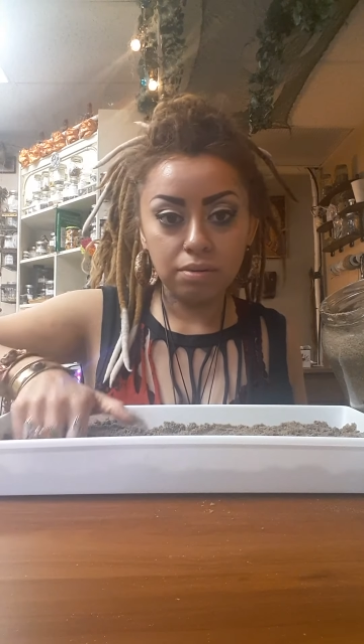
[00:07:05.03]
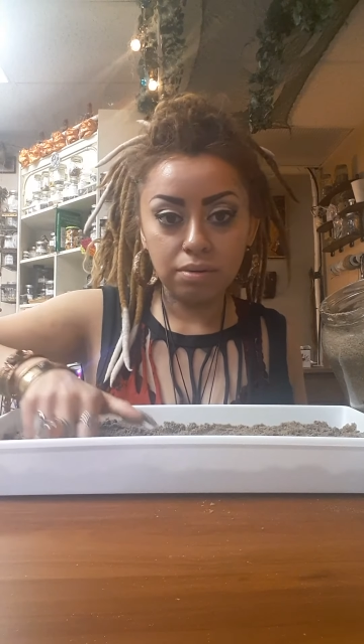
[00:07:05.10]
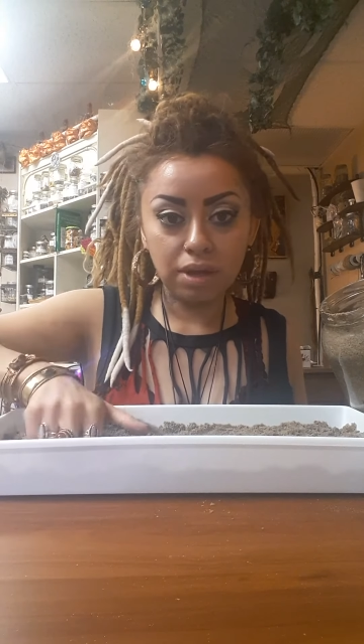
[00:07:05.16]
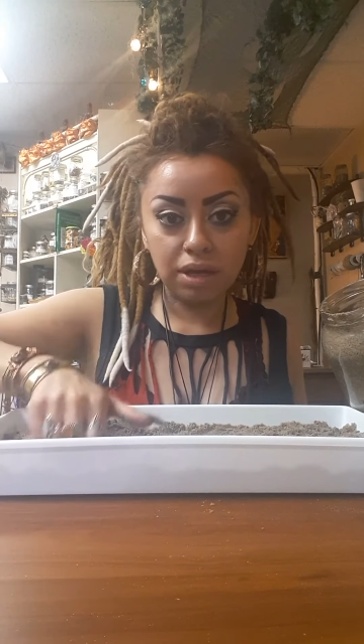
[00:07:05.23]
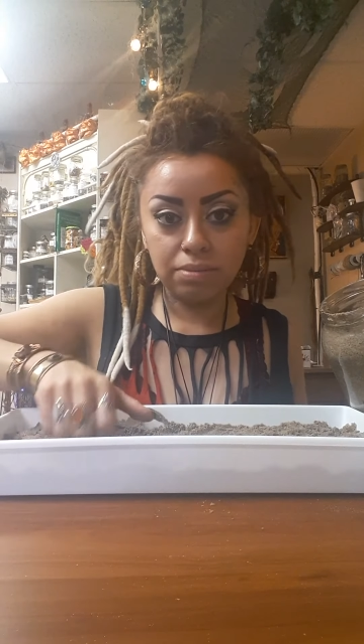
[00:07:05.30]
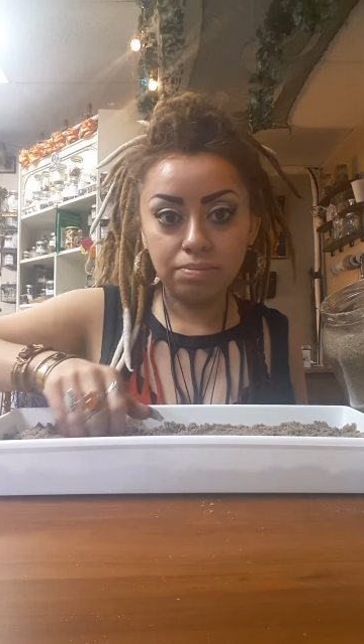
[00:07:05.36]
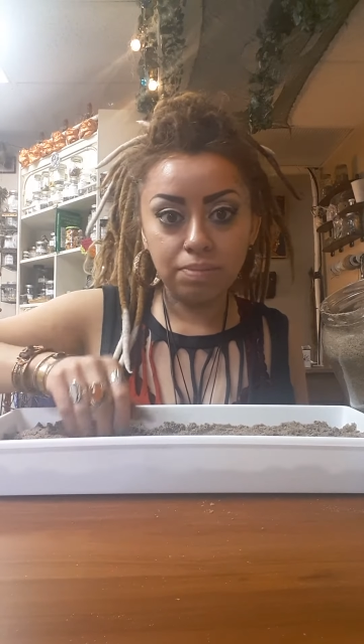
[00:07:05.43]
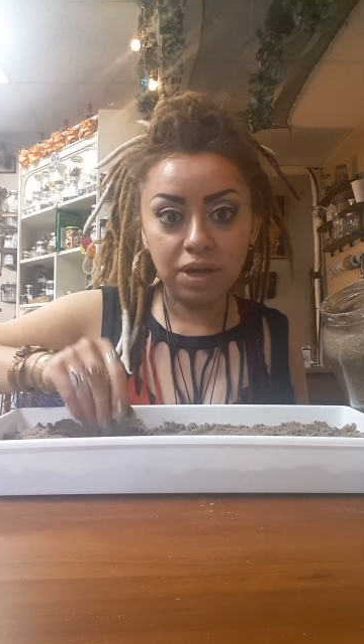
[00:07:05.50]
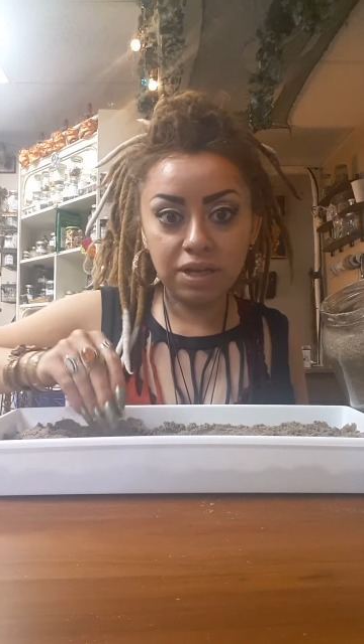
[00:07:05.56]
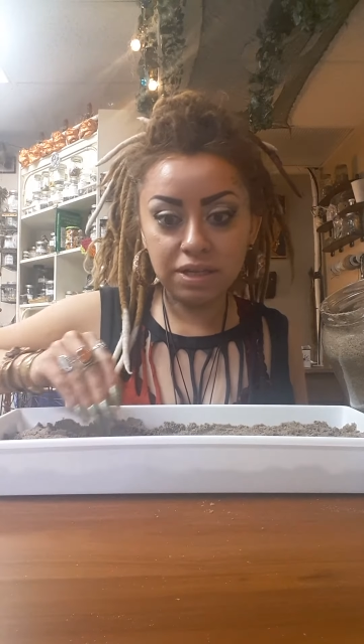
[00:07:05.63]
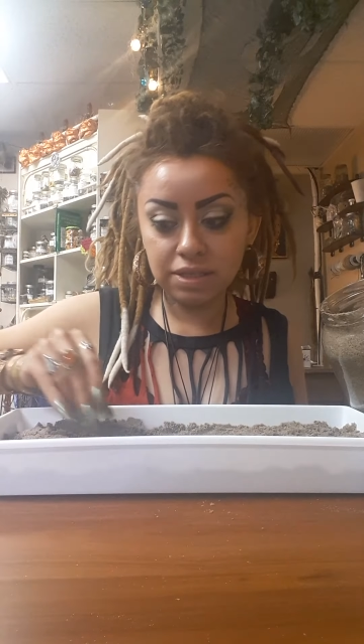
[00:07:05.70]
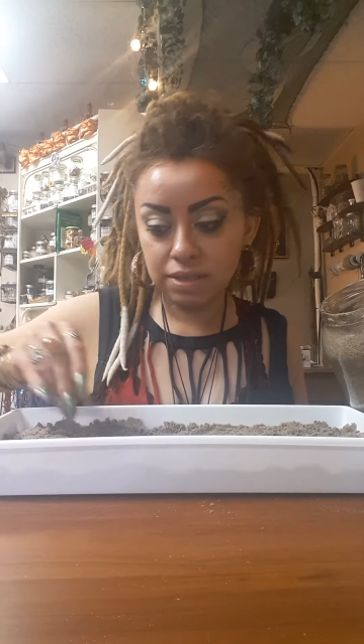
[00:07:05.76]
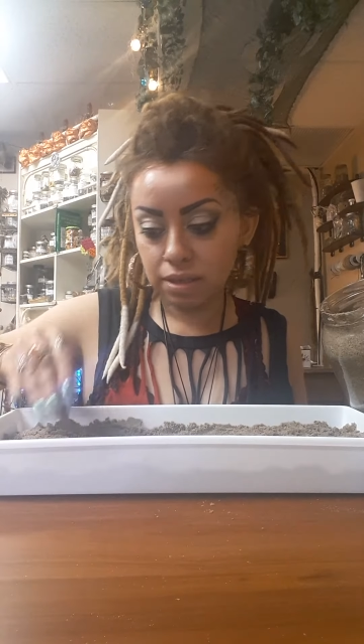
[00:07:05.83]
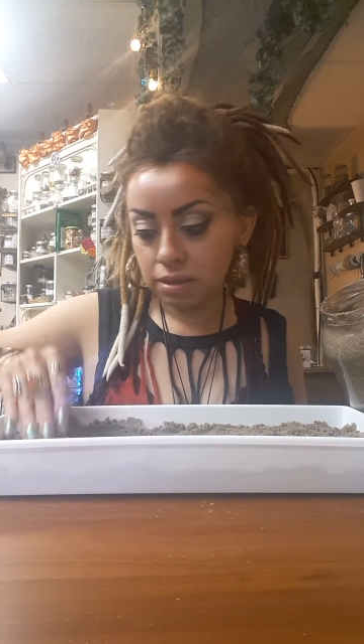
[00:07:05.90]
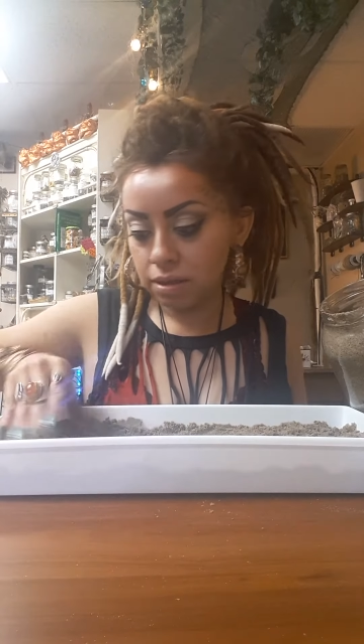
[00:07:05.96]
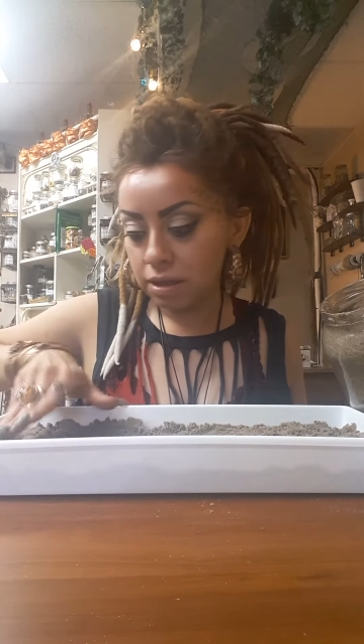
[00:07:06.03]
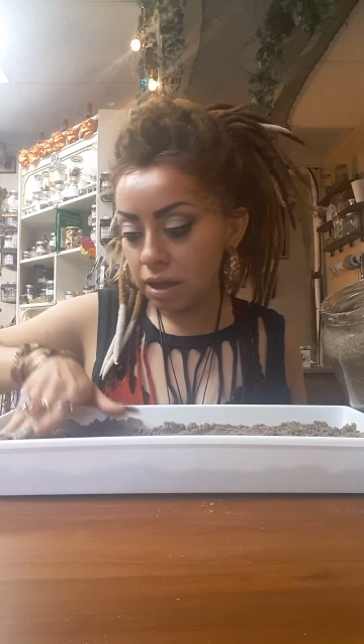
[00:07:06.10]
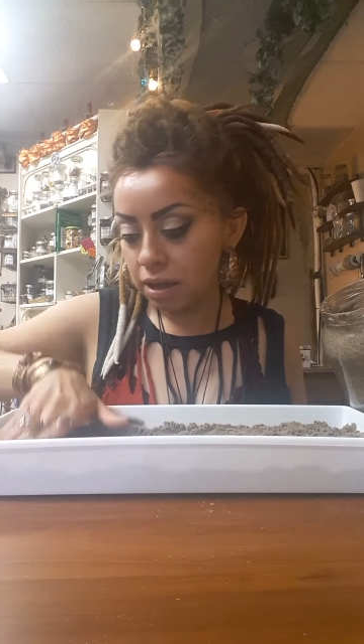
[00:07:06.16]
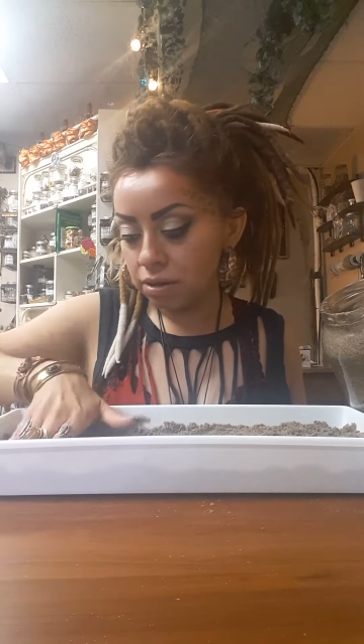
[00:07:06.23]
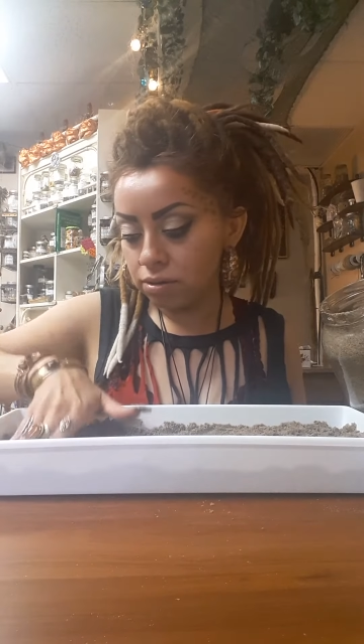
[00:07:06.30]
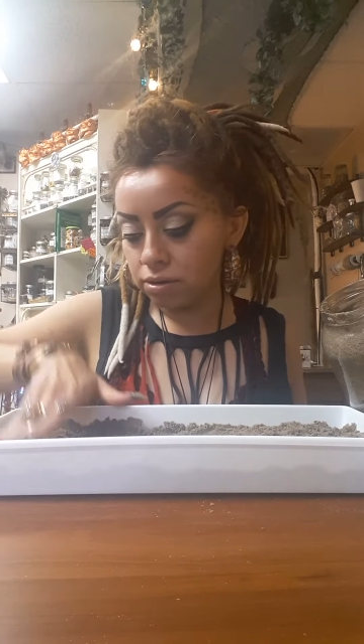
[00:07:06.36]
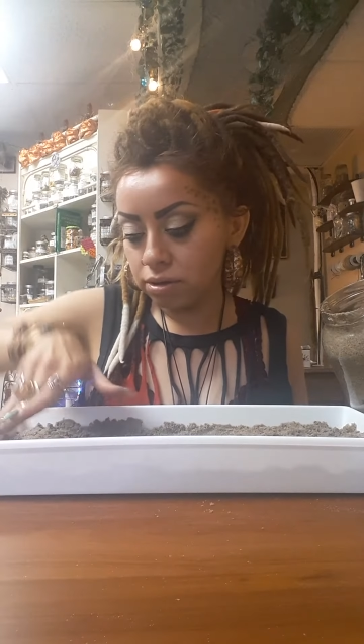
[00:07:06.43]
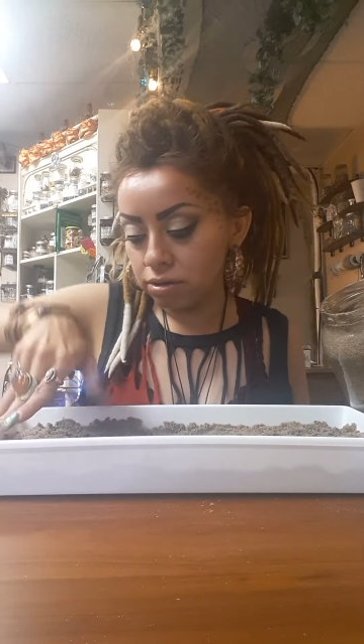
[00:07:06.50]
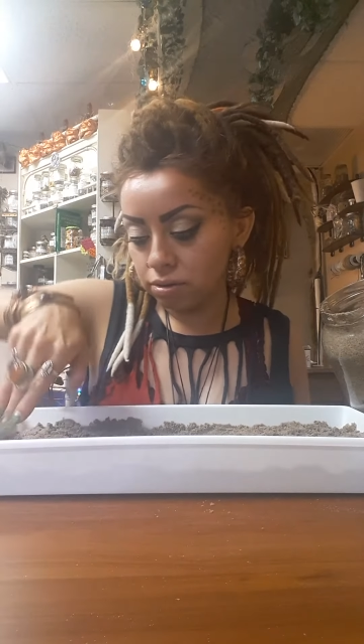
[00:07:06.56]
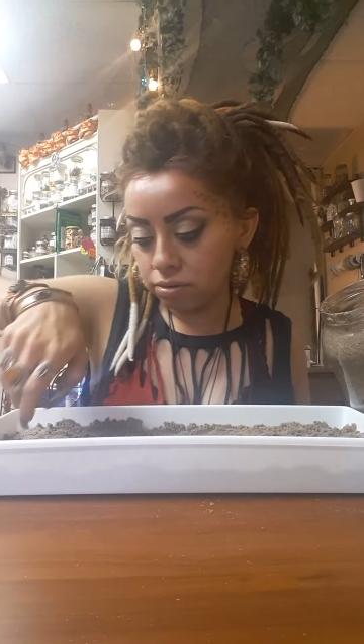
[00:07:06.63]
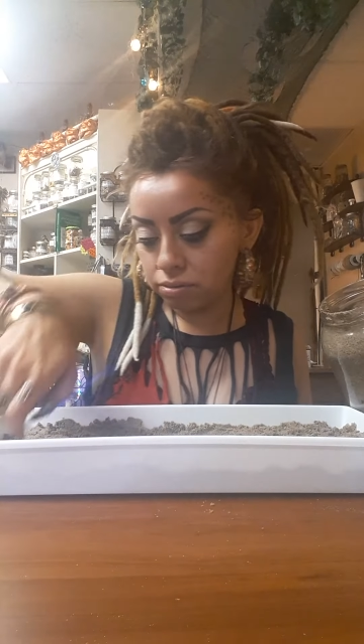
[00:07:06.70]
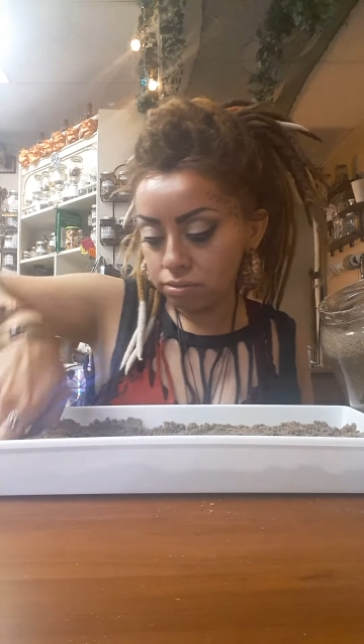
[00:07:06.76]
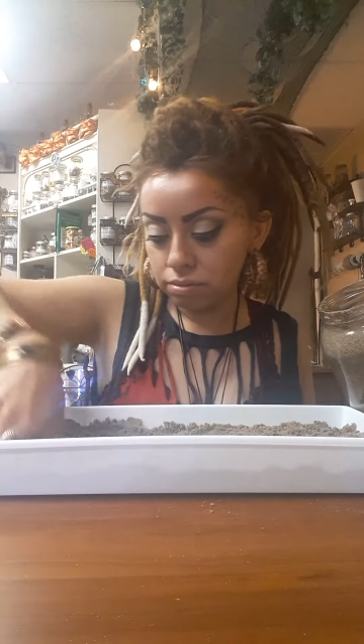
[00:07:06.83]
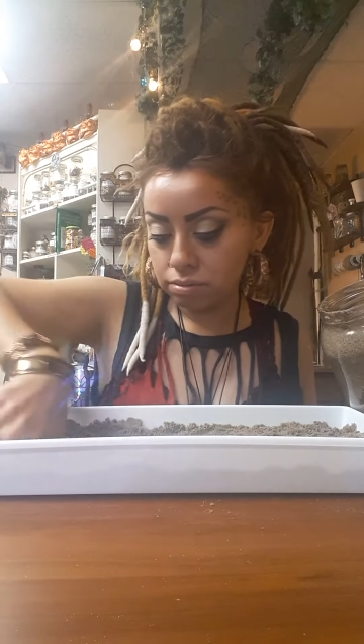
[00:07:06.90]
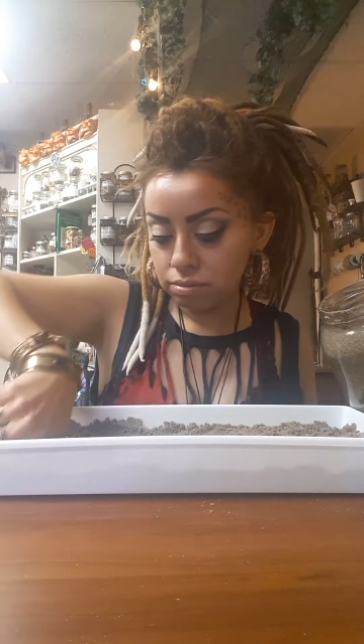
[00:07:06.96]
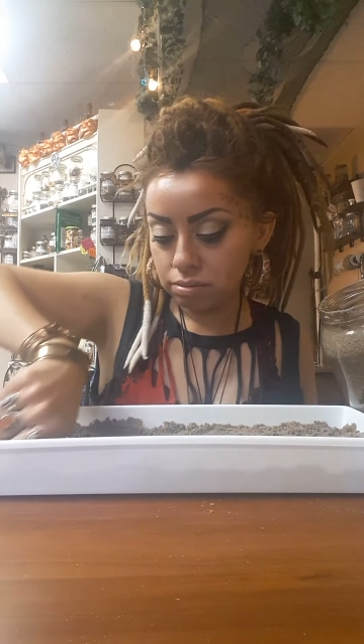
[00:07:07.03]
like pennies on the dollar, you know.